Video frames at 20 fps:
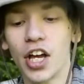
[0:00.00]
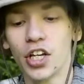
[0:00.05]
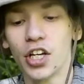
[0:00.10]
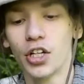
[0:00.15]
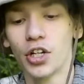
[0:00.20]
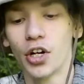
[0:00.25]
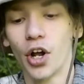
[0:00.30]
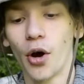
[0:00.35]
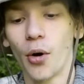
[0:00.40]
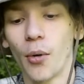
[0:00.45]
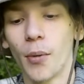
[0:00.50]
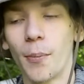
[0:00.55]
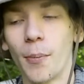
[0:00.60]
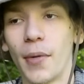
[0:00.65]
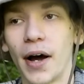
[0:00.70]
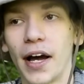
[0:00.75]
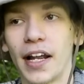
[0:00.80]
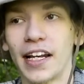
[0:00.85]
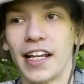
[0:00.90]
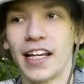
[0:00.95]
you know,
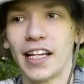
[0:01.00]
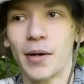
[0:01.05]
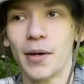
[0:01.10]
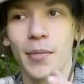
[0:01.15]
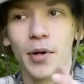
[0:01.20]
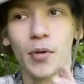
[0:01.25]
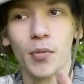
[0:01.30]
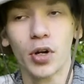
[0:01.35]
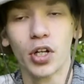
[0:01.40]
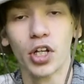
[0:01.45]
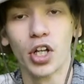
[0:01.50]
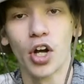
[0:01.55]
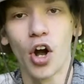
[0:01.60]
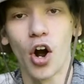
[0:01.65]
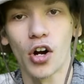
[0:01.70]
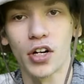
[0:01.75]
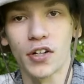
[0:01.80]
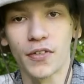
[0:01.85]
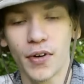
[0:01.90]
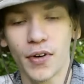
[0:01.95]
but it can be really
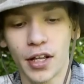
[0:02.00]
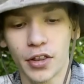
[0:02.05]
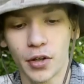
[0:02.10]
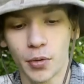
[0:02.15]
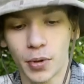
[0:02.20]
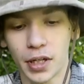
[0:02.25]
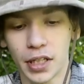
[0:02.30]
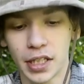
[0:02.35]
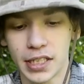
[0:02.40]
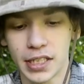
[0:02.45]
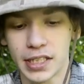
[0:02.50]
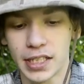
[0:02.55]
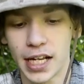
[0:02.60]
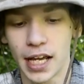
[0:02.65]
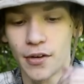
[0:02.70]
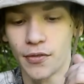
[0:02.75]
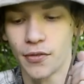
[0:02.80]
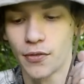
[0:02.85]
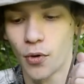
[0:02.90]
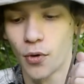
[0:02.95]
hard to find the real
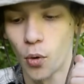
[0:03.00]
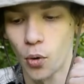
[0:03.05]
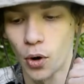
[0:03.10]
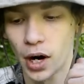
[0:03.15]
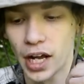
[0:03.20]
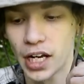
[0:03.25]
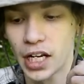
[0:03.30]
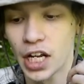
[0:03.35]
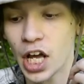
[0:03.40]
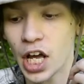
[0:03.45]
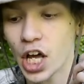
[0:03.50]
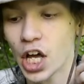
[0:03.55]
estate for it.